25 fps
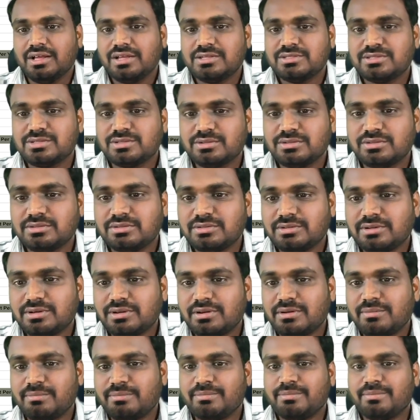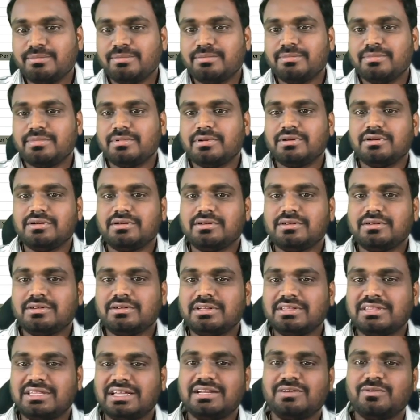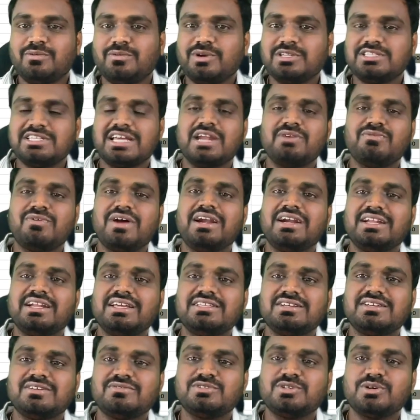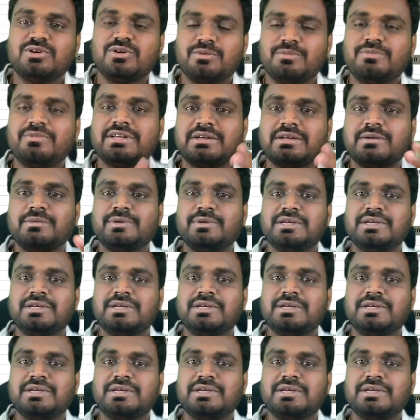So, what's the advantage of Zoho?